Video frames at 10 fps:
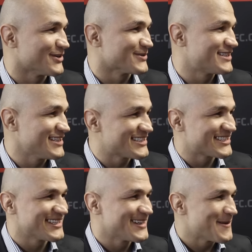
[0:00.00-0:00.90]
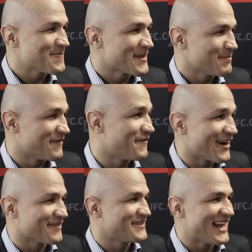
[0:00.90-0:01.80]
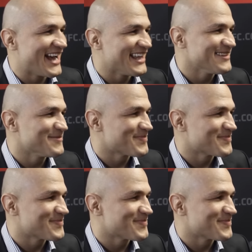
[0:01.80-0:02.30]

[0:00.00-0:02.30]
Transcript: So since before of that,